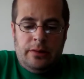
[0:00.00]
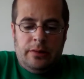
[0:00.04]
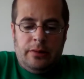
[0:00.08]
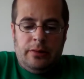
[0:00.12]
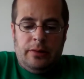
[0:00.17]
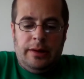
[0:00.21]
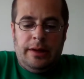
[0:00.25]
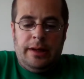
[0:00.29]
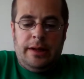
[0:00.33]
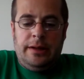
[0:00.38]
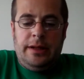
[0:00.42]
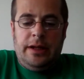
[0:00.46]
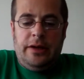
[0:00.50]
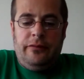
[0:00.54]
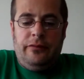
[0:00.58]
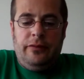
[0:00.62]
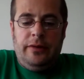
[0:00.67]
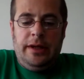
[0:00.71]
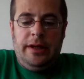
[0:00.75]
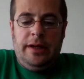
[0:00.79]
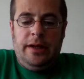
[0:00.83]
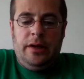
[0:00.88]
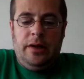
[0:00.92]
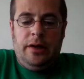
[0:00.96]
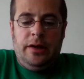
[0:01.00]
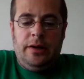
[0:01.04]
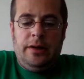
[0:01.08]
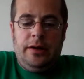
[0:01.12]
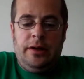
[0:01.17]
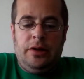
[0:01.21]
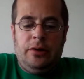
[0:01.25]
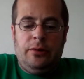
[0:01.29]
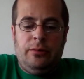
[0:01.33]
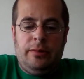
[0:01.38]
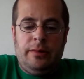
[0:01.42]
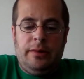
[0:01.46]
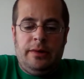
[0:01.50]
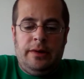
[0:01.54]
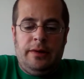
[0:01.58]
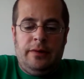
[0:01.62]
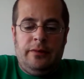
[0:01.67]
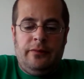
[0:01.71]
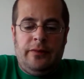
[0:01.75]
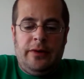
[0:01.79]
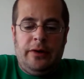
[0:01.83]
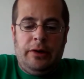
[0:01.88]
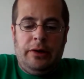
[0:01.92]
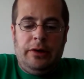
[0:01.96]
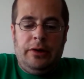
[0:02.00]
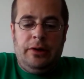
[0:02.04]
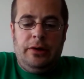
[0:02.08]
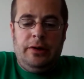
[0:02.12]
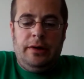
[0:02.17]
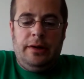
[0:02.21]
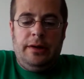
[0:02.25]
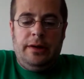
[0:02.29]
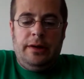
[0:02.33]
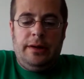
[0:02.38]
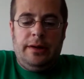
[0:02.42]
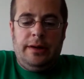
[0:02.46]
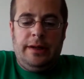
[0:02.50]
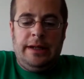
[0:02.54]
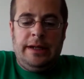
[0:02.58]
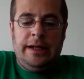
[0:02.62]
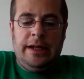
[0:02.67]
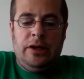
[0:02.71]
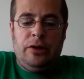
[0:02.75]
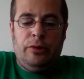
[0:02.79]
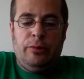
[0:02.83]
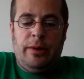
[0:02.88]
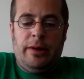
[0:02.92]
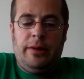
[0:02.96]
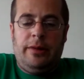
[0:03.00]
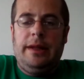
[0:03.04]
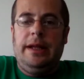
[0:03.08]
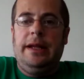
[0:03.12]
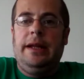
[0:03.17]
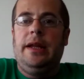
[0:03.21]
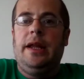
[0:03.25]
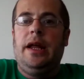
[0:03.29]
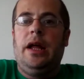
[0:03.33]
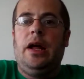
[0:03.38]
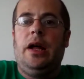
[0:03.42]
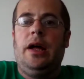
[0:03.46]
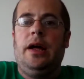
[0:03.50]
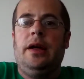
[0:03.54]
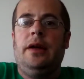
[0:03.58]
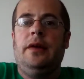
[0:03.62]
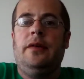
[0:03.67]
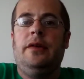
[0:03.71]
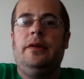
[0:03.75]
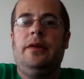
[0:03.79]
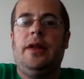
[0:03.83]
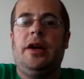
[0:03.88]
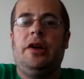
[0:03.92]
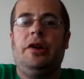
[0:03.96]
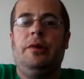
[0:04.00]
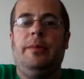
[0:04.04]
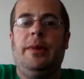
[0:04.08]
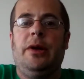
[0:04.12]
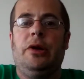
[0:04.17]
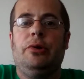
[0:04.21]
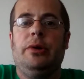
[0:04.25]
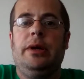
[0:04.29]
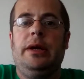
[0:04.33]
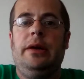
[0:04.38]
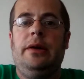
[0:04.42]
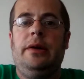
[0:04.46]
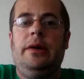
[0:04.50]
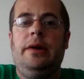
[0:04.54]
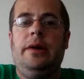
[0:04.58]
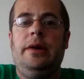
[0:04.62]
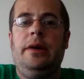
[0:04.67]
So yeah, definitely very good and interesting documentary